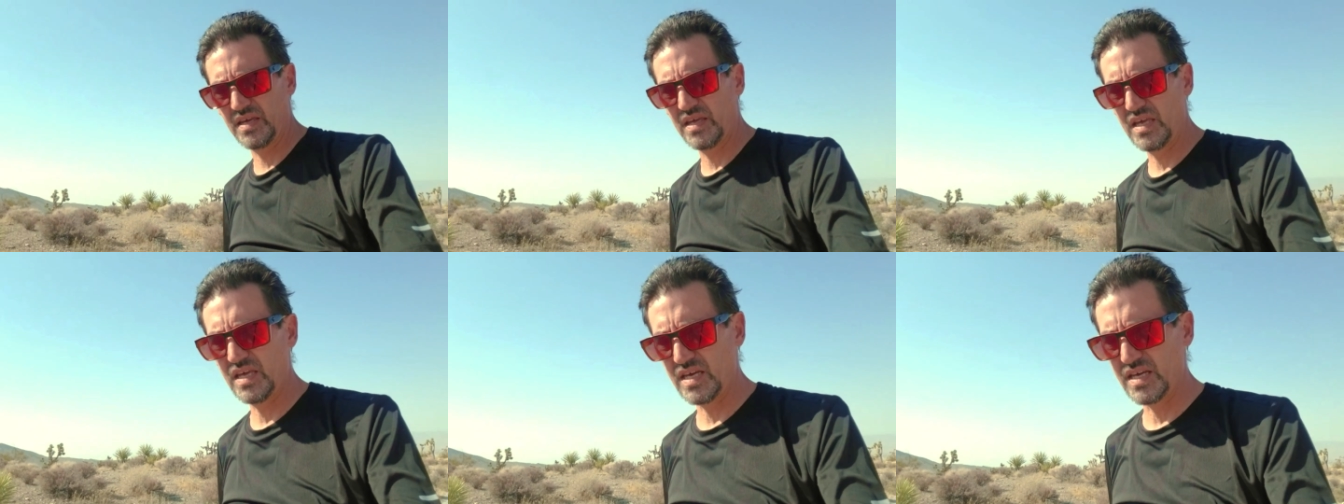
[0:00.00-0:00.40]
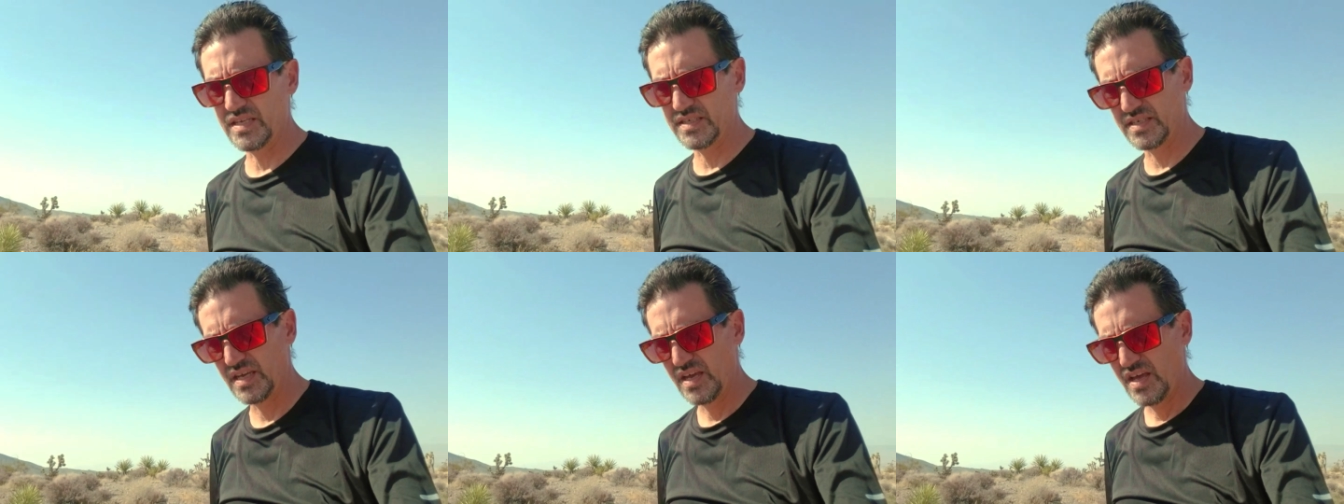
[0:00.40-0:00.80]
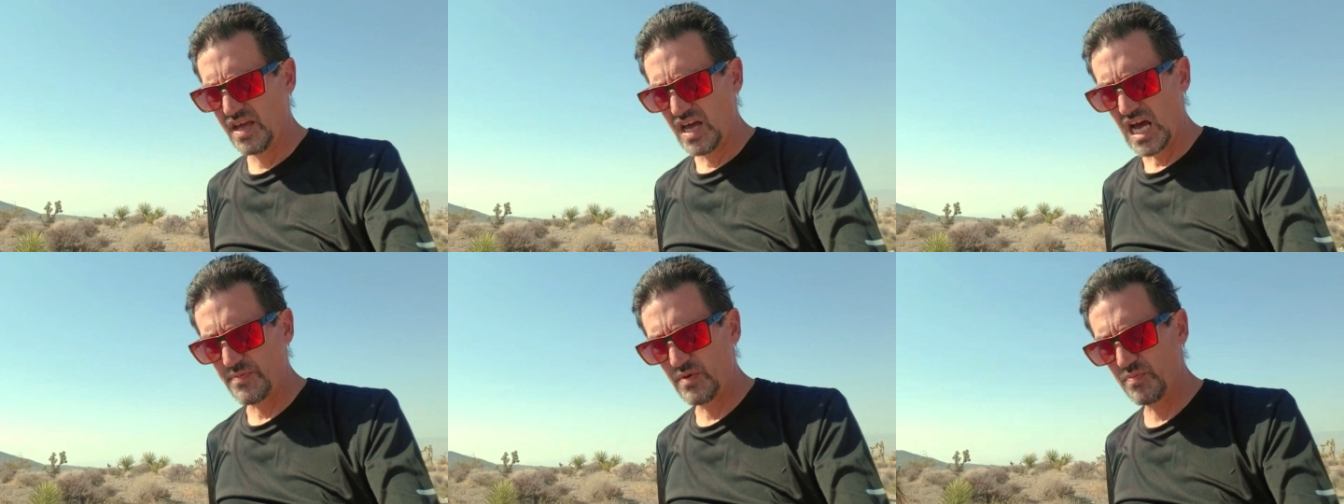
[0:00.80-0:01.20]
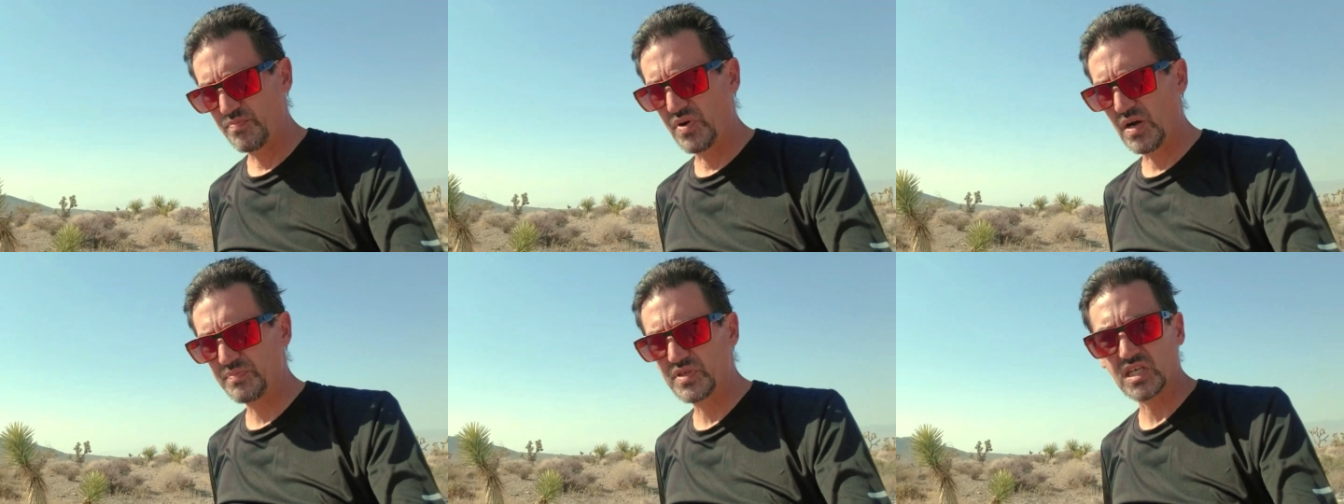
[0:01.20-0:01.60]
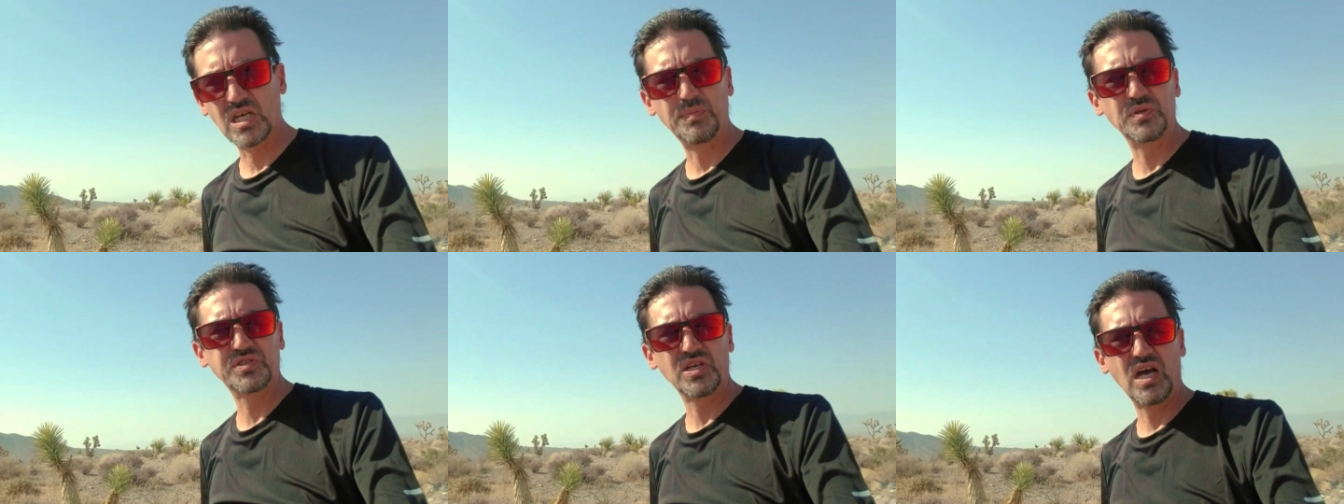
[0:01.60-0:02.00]
and I've been bumped a
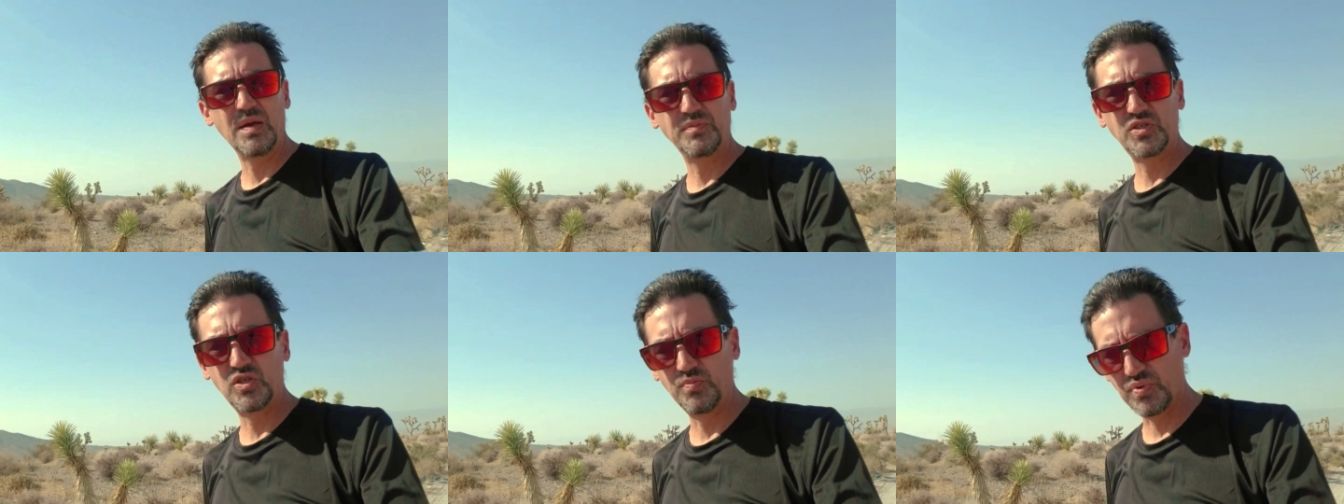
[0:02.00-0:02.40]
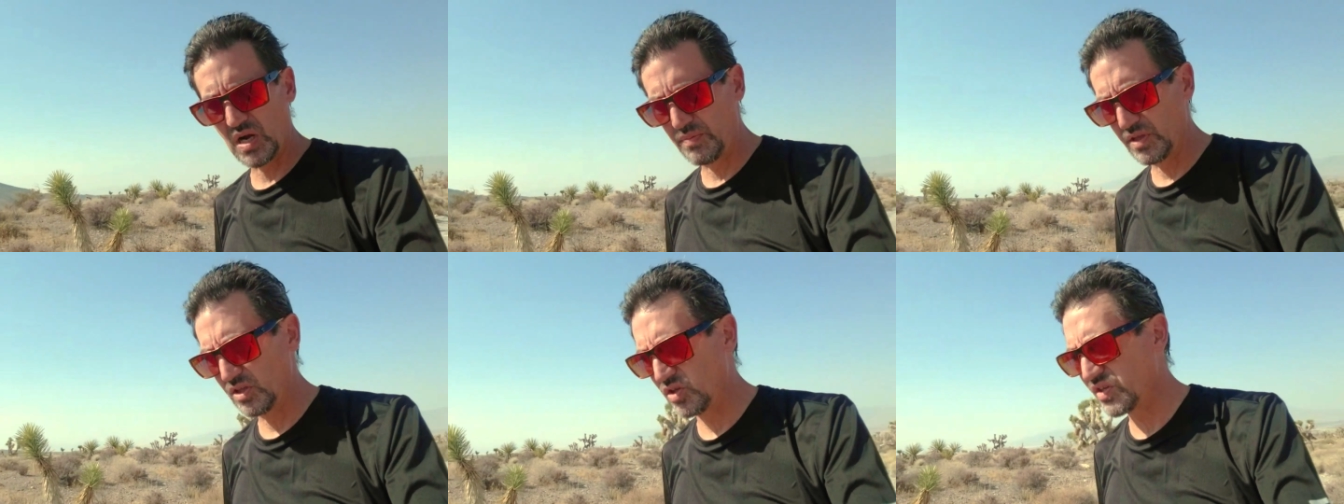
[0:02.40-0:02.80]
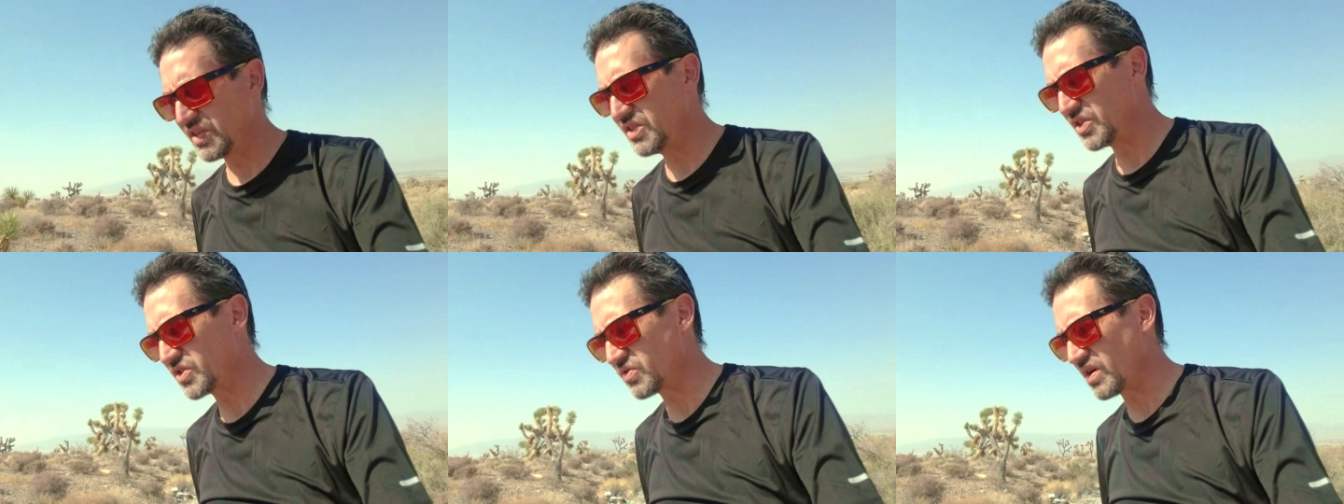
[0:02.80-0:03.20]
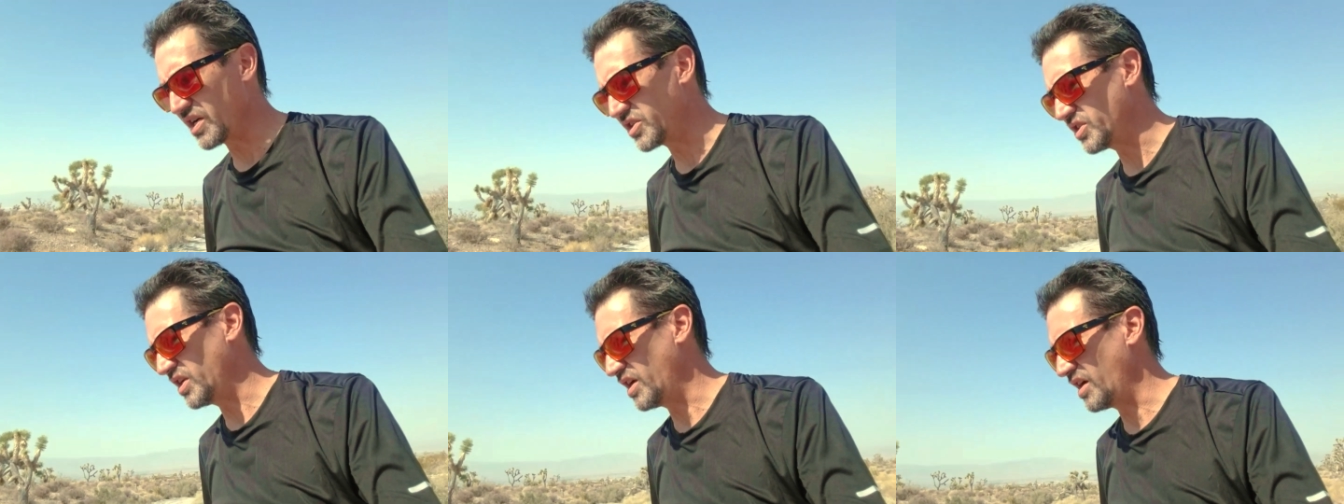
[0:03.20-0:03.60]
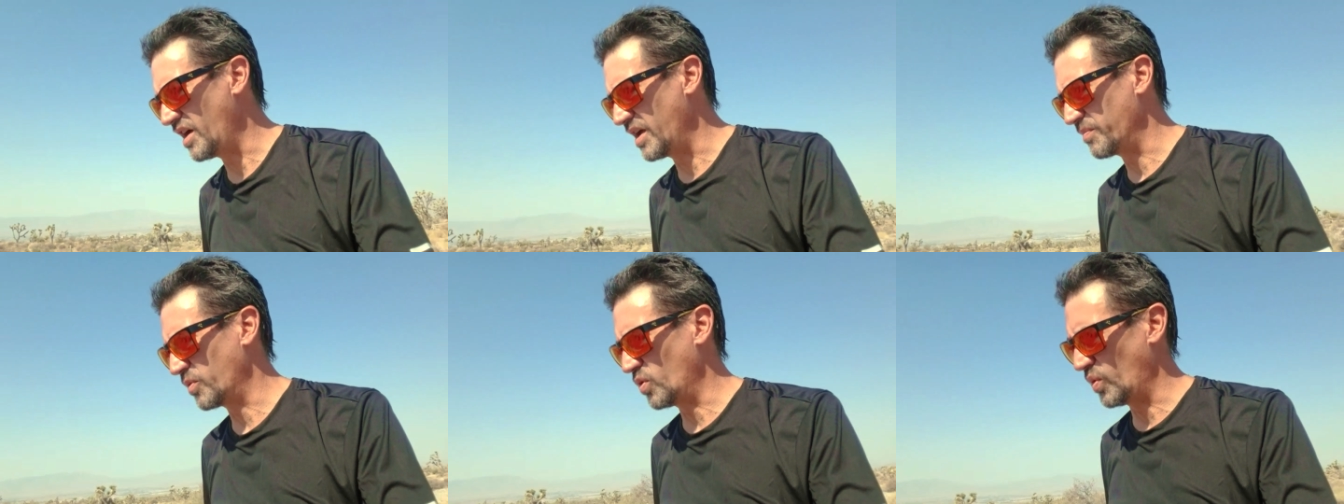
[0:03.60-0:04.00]
couple times to probably look in this direction, and
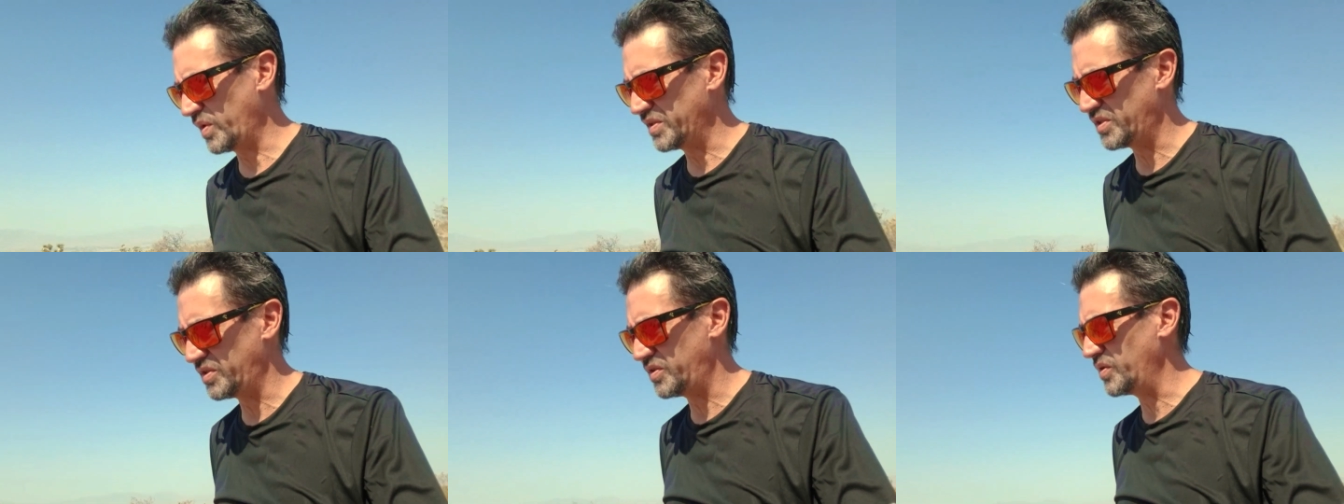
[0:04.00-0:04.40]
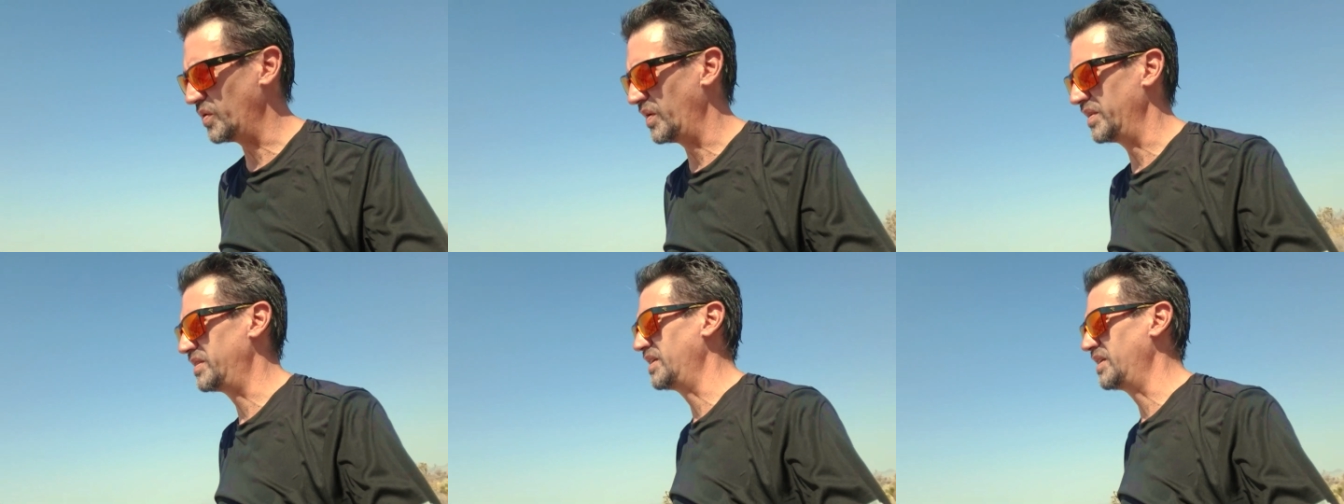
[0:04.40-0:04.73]
I'm going to do it.